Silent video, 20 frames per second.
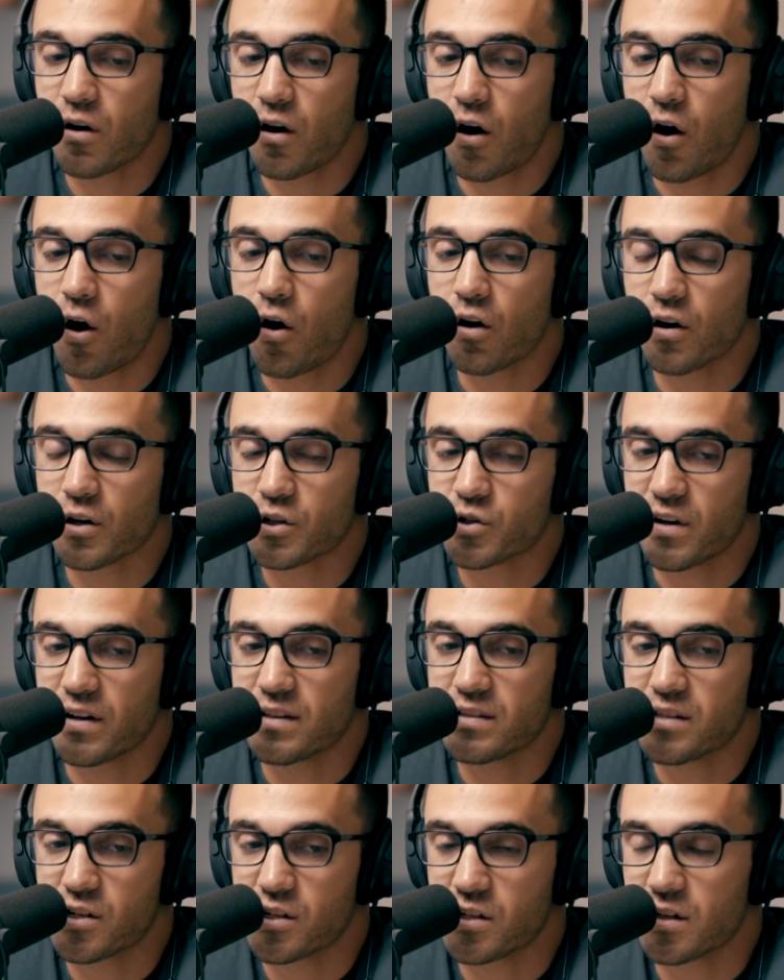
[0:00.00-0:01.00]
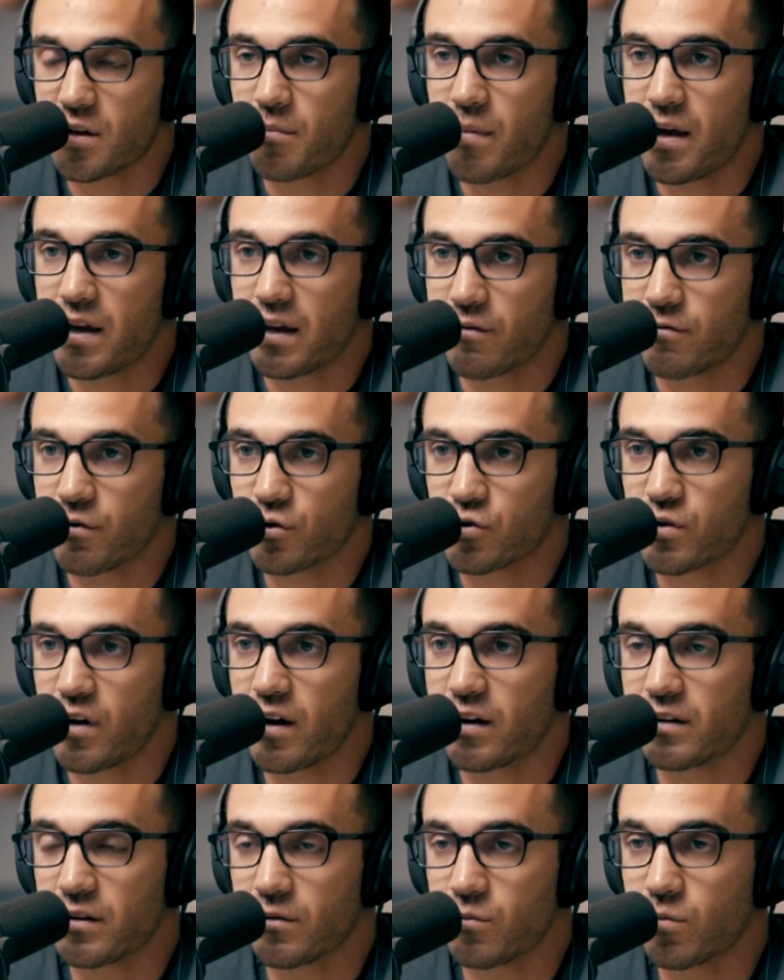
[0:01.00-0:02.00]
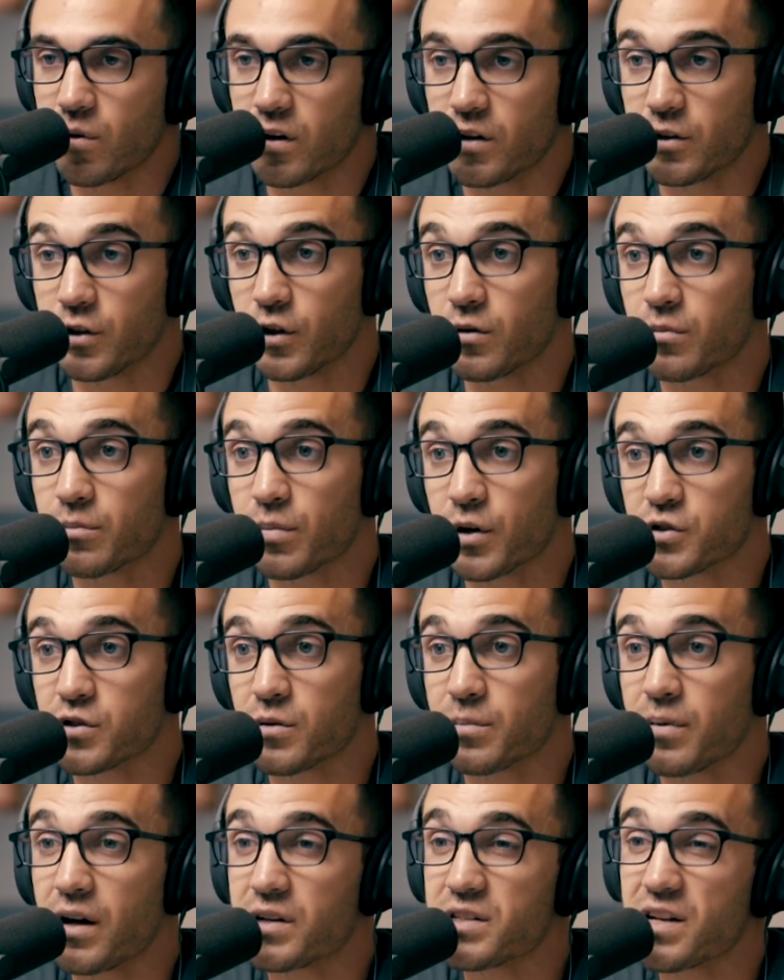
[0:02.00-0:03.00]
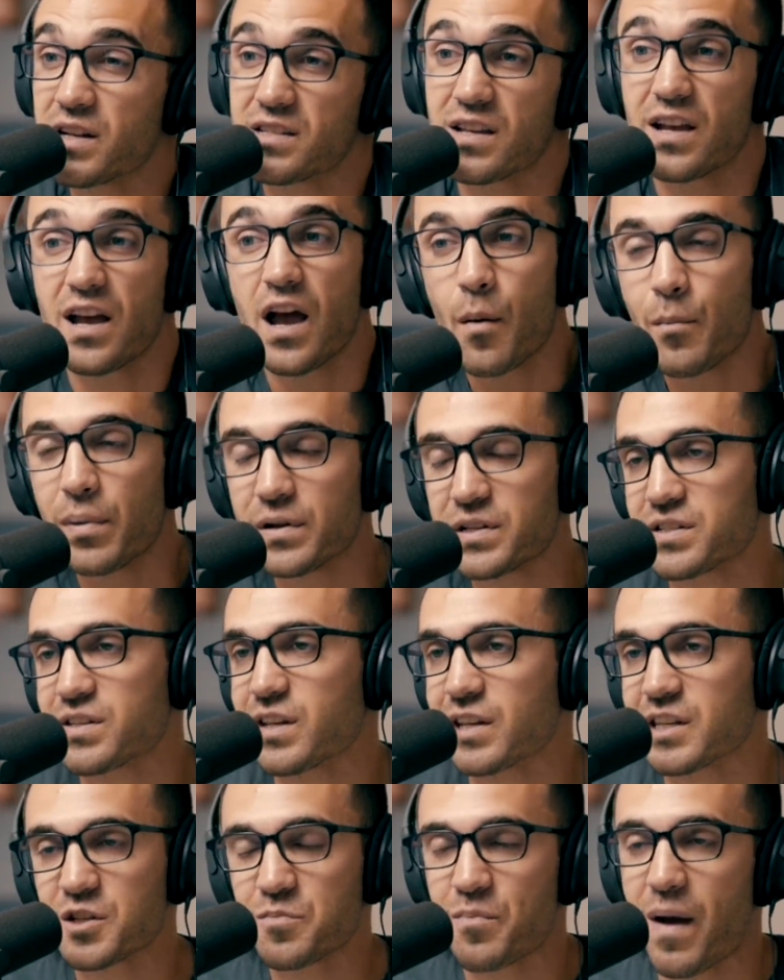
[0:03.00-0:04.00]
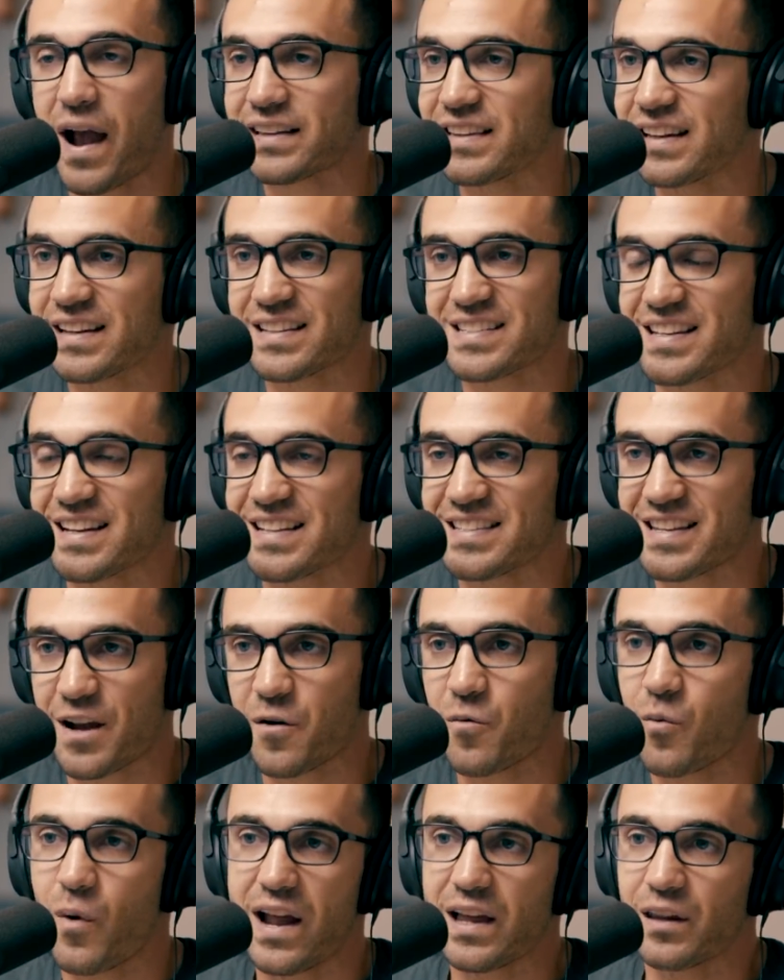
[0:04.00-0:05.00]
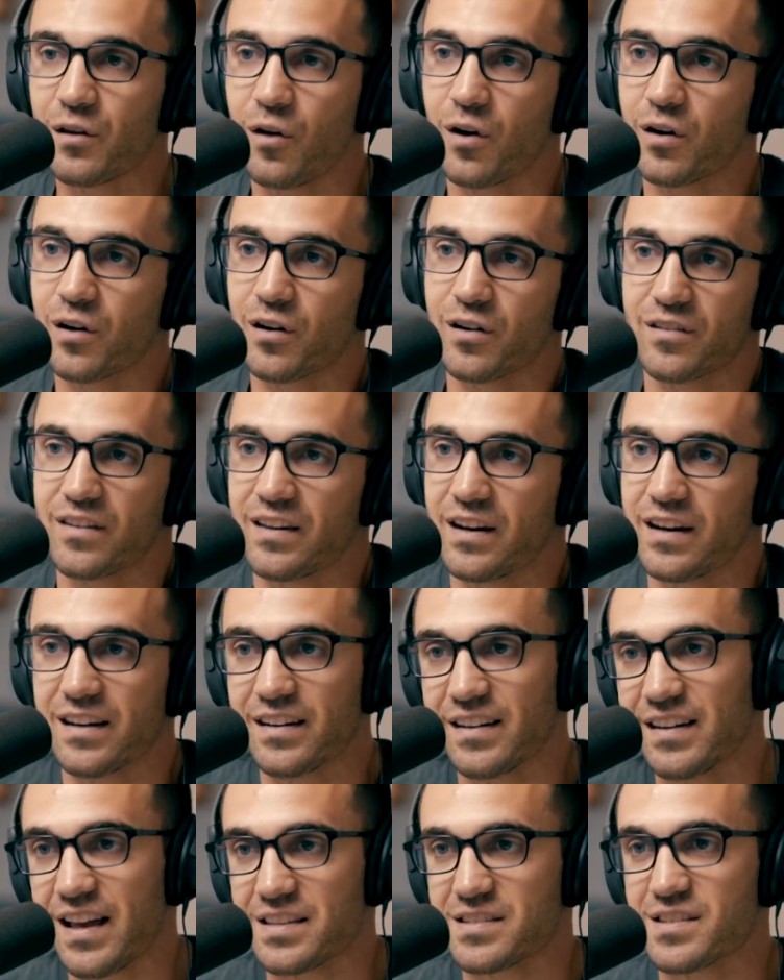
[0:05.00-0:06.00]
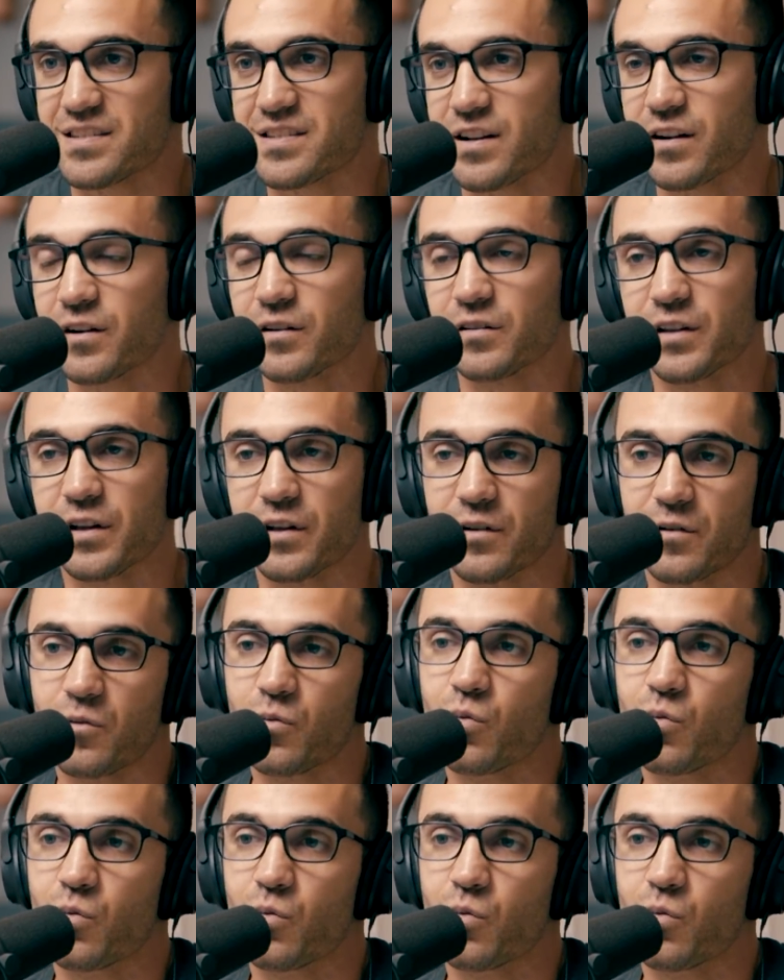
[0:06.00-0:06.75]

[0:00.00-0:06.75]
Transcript: a, hard transition to make if you're trying to work on your own personal projects but just expect that it's going to take way longer than it yeah. necessarily